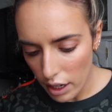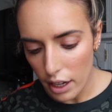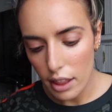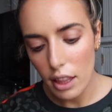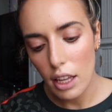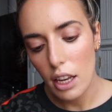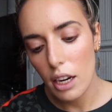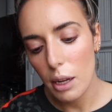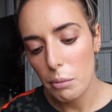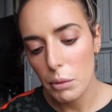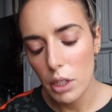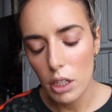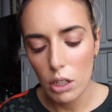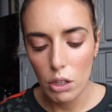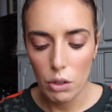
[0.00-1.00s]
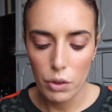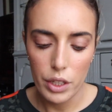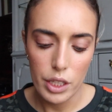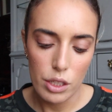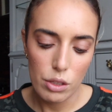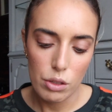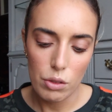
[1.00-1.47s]
And then I'm gonna go
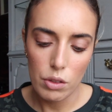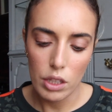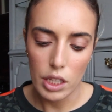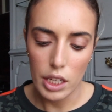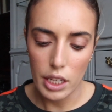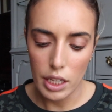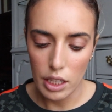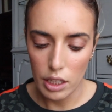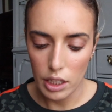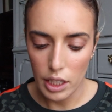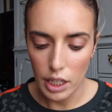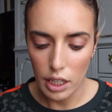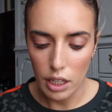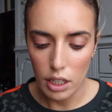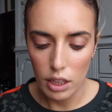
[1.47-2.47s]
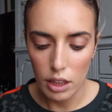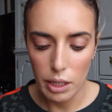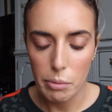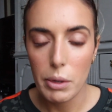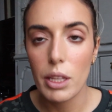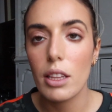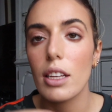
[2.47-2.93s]
into the ILIA
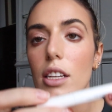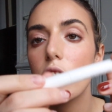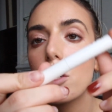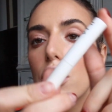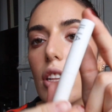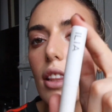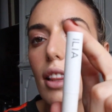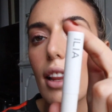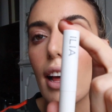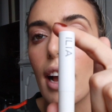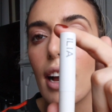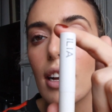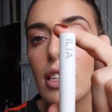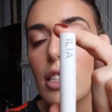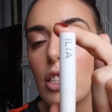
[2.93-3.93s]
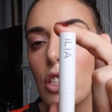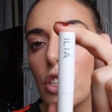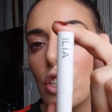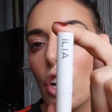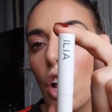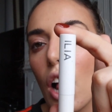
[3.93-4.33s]
Limitless Lash